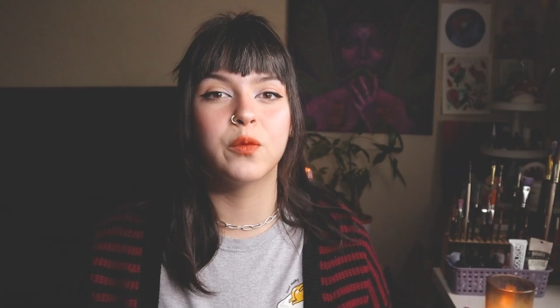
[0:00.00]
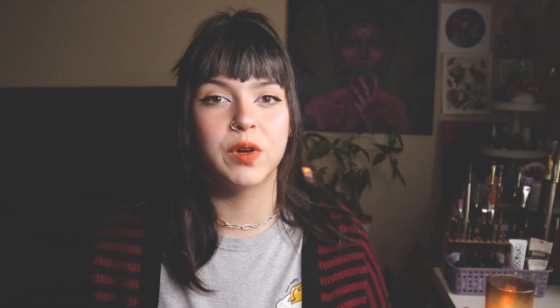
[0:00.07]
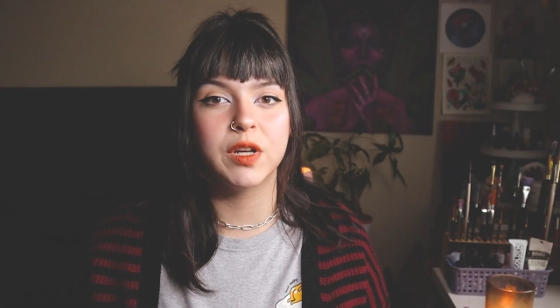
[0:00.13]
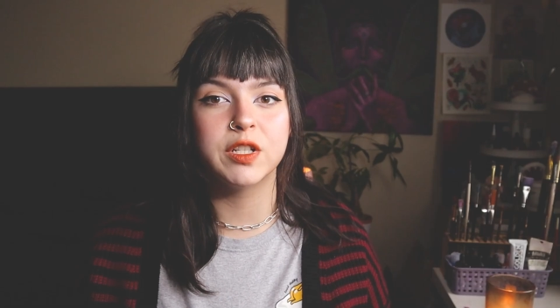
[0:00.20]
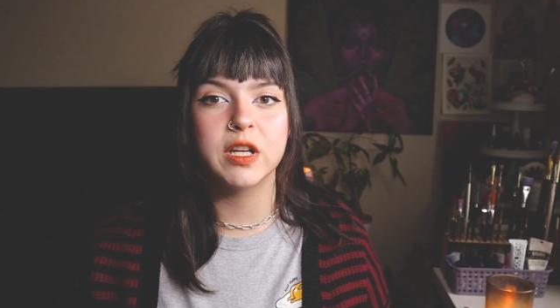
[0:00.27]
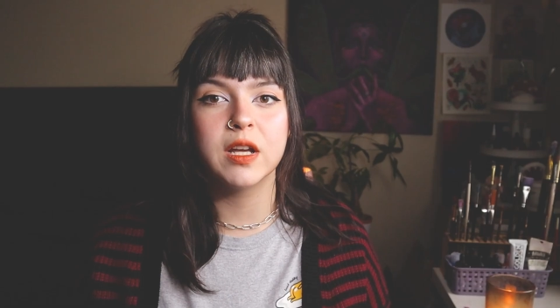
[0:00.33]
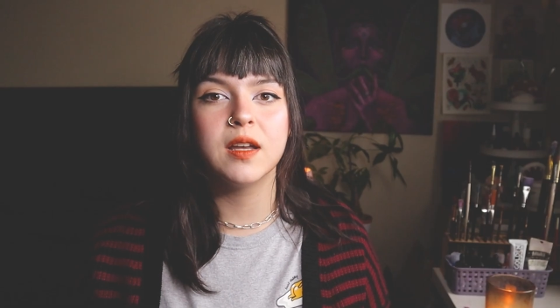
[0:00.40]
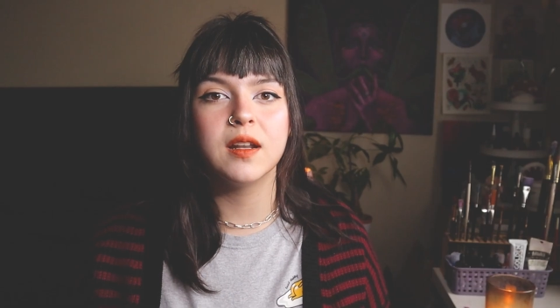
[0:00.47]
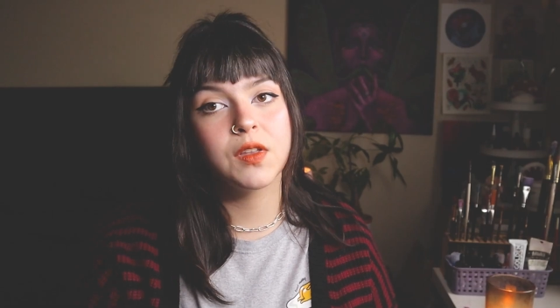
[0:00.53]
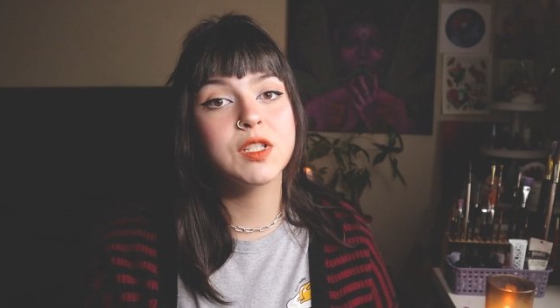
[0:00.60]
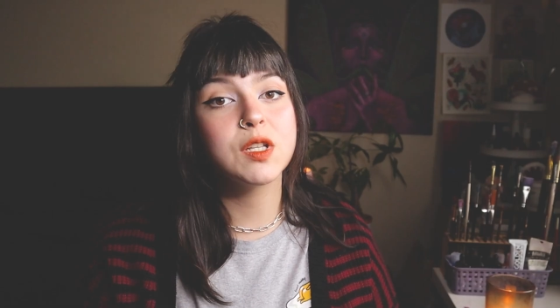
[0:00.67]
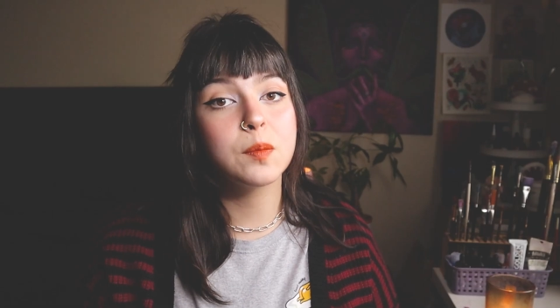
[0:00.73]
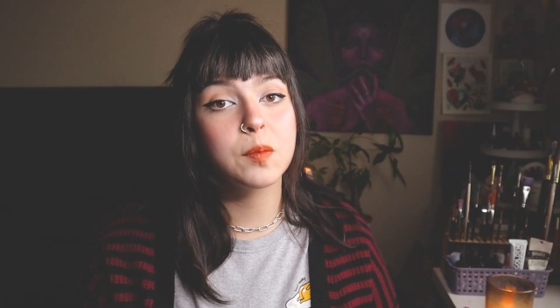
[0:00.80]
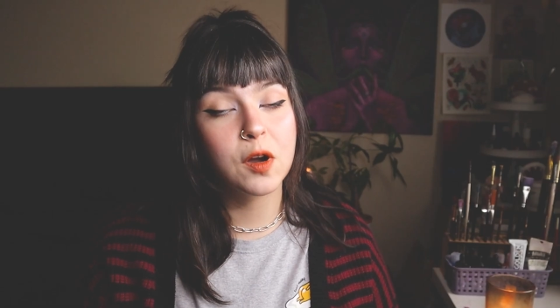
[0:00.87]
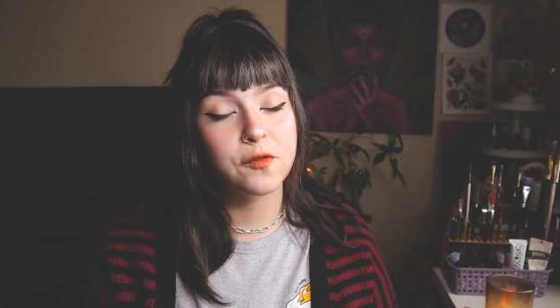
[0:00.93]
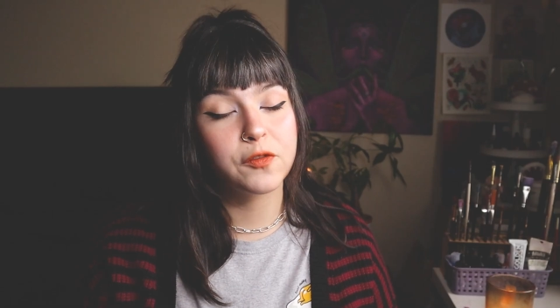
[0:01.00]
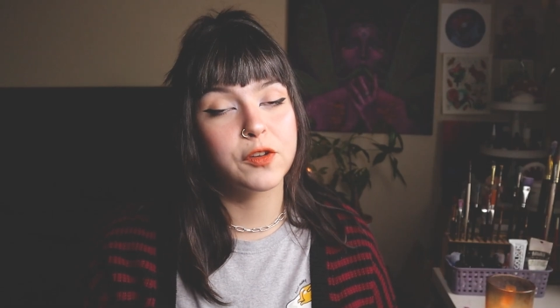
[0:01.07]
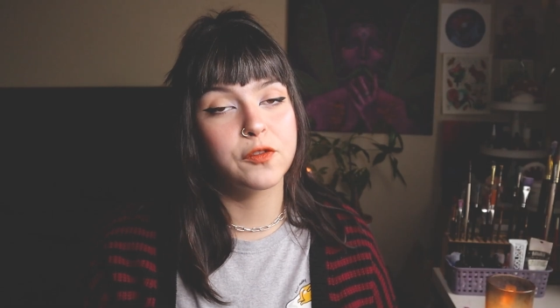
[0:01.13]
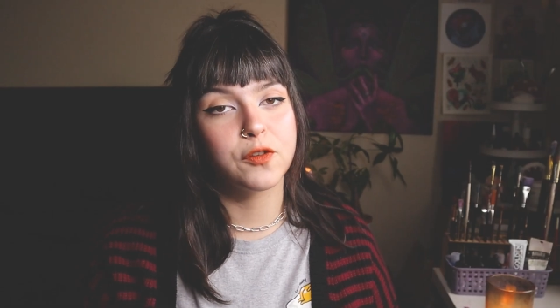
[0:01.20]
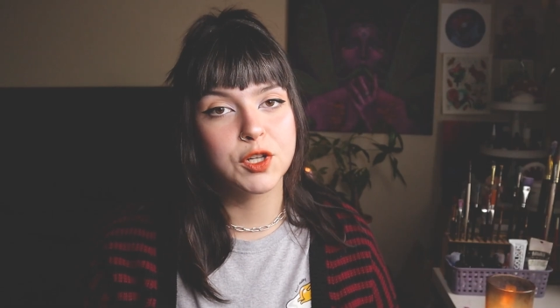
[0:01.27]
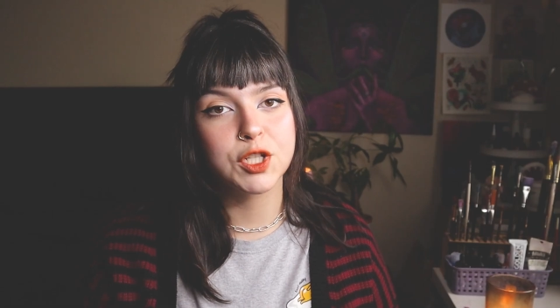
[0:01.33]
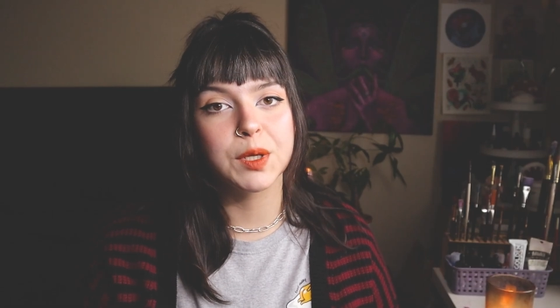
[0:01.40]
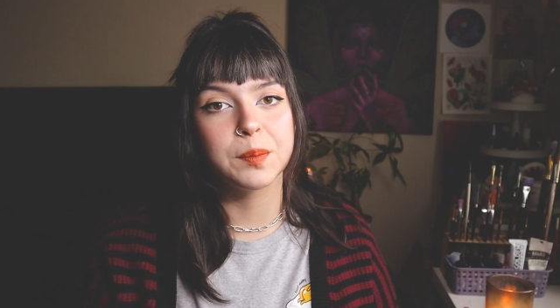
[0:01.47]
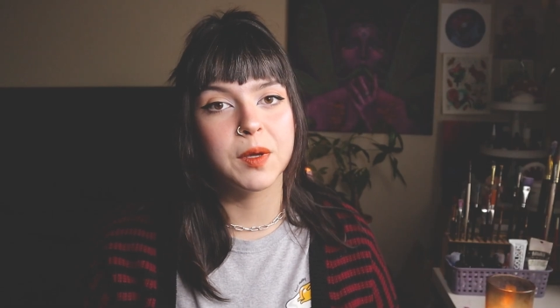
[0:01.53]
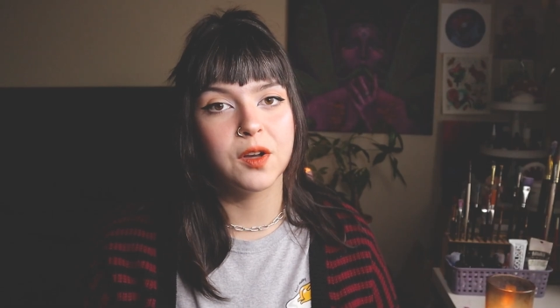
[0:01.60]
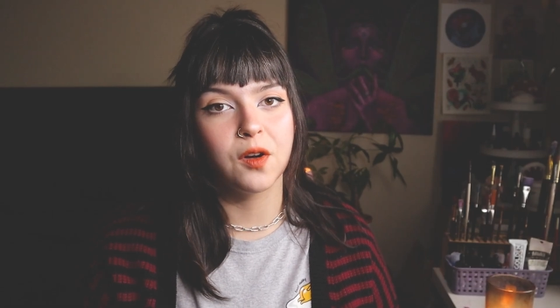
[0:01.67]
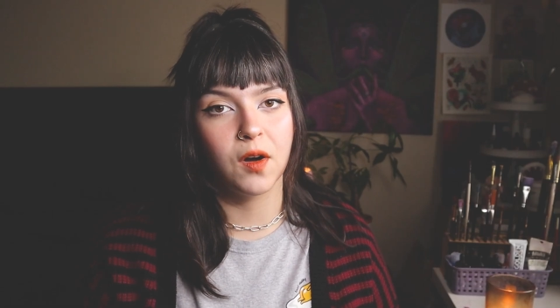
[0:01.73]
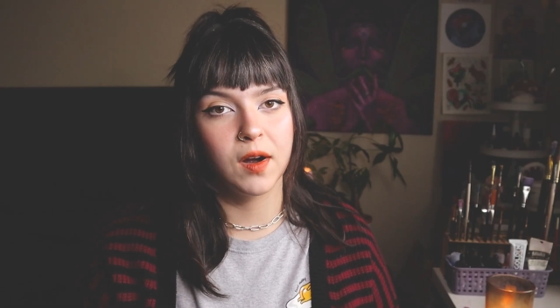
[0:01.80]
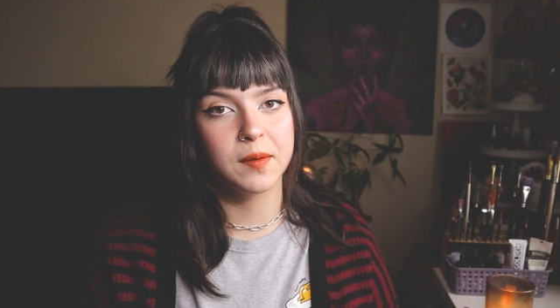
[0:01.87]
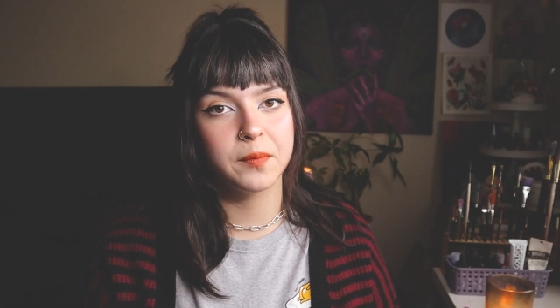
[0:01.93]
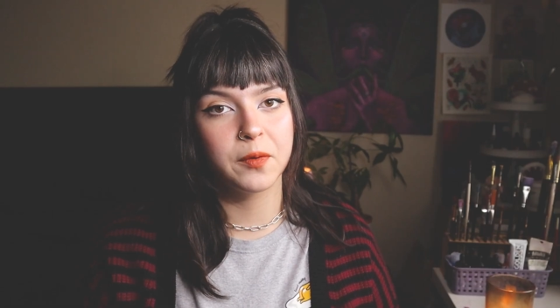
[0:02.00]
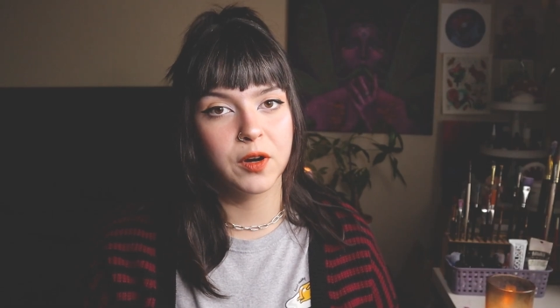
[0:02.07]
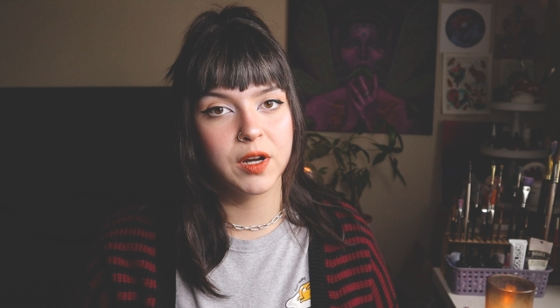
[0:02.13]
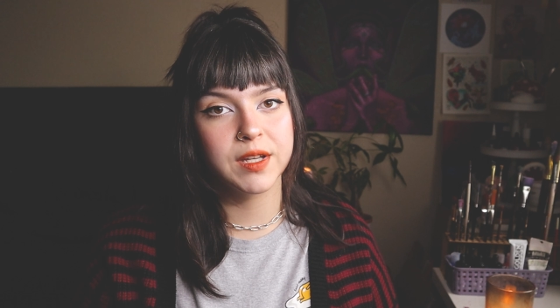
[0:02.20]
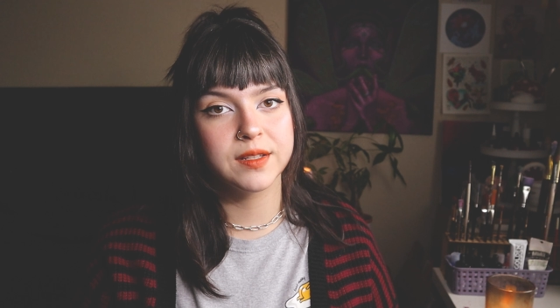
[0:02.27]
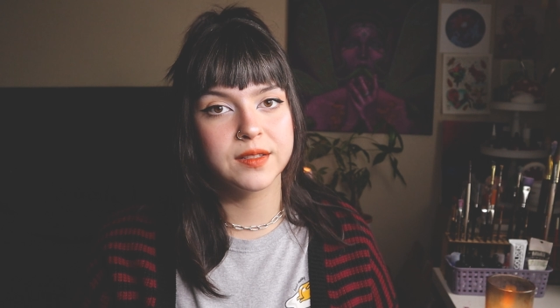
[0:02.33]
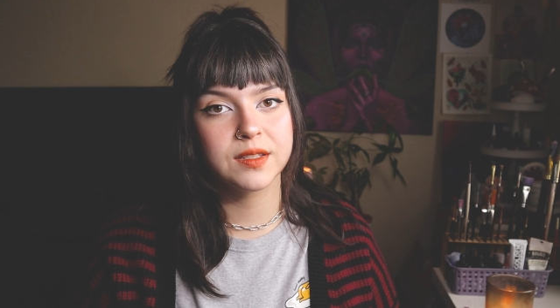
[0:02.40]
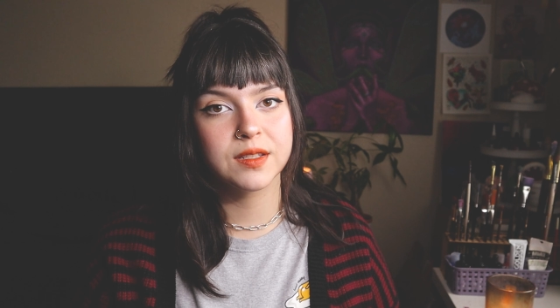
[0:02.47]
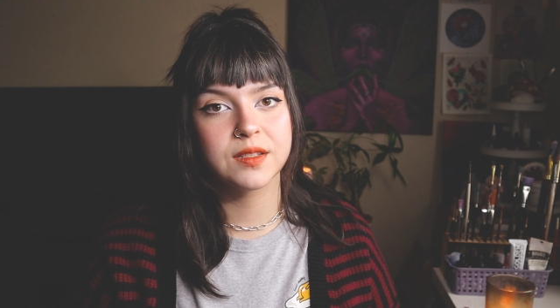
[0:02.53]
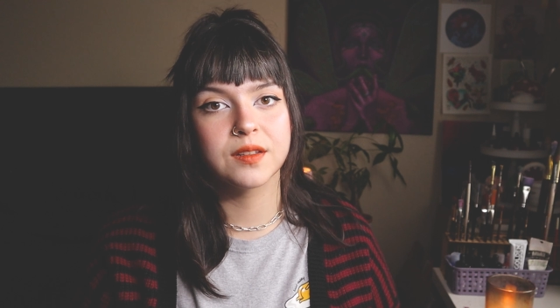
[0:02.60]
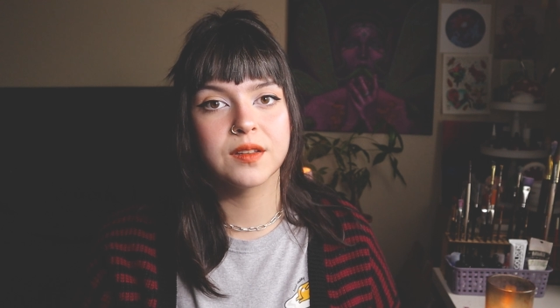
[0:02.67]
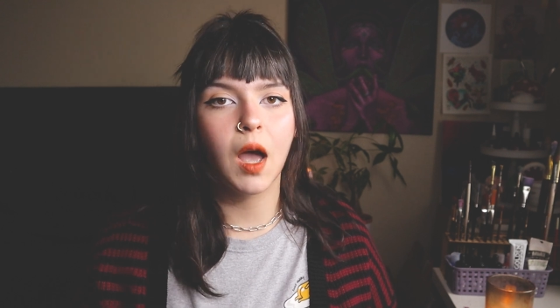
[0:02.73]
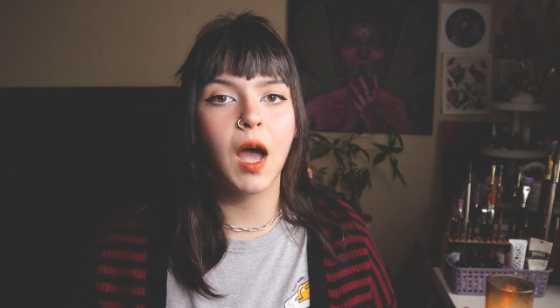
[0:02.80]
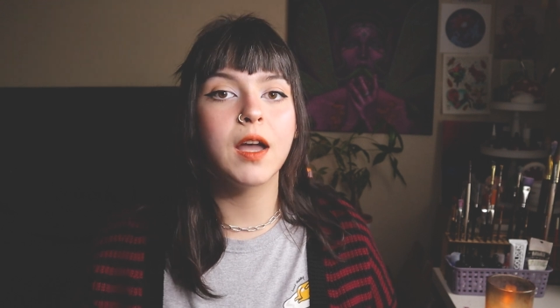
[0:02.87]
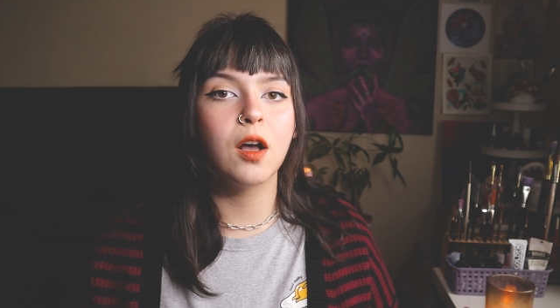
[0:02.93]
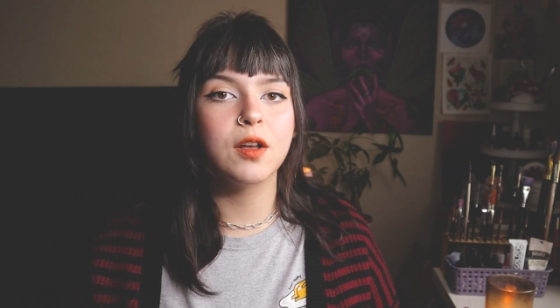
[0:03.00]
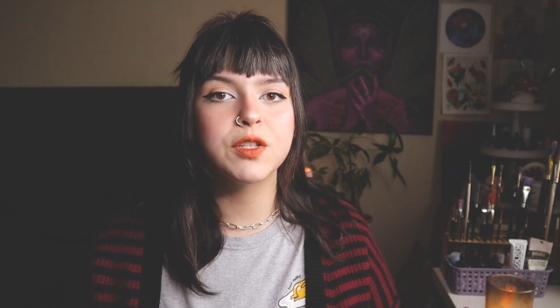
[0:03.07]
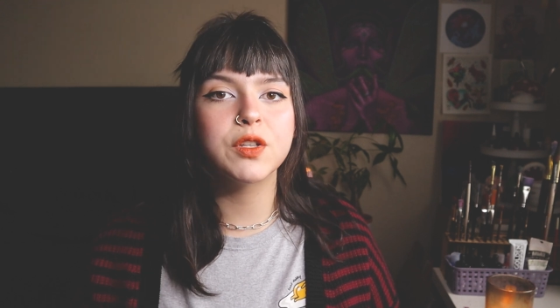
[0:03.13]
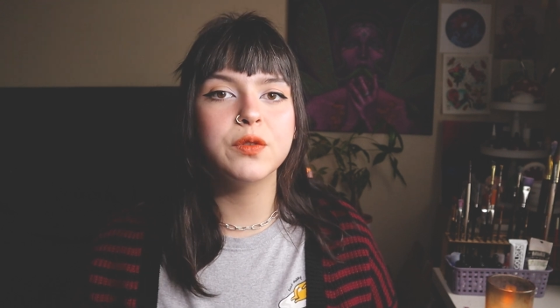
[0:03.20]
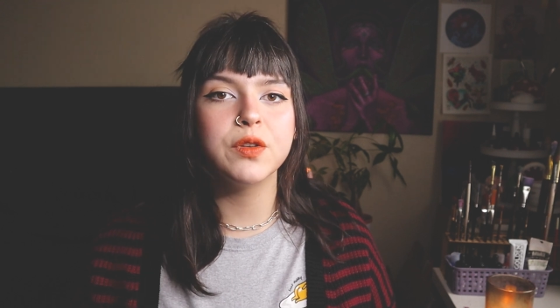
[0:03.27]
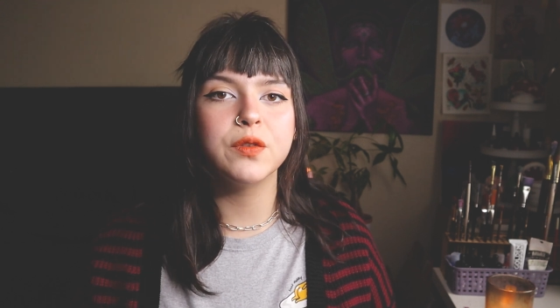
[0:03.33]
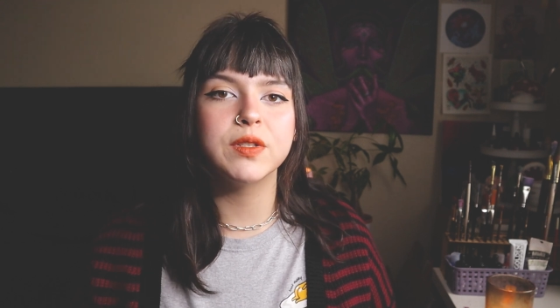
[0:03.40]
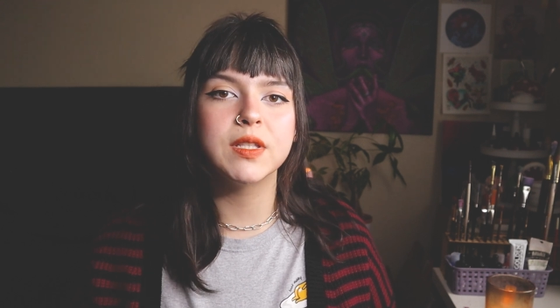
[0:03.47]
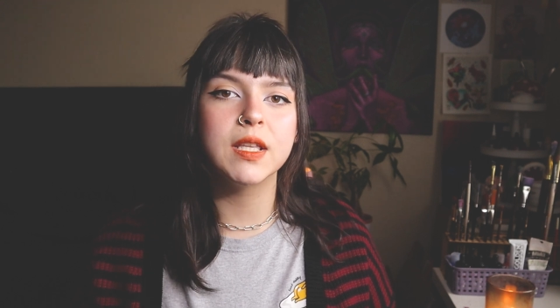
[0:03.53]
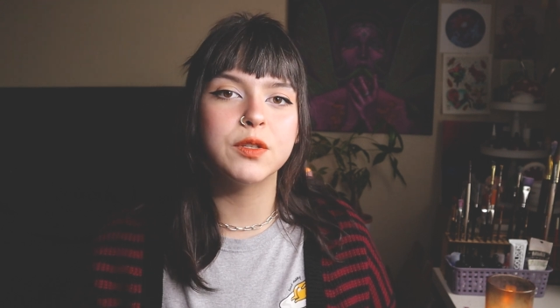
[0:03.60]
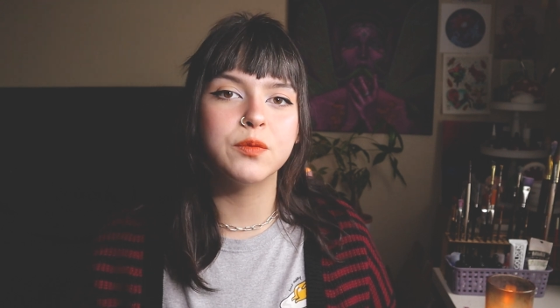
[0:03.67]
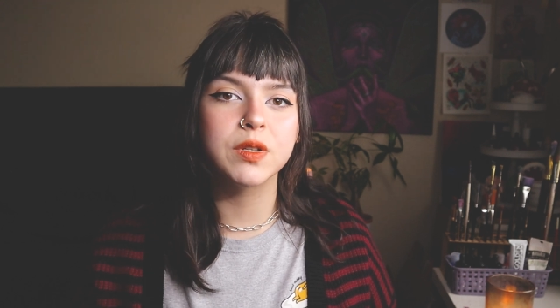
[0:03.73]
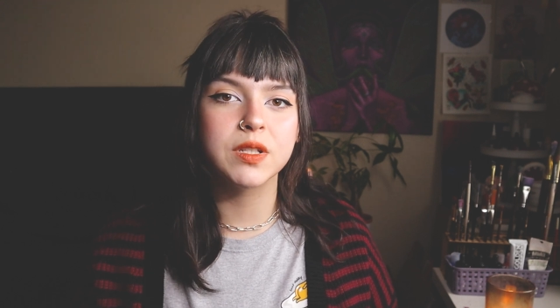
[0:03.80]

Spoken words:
rigid. These are perfect for shipping art prints. I also use these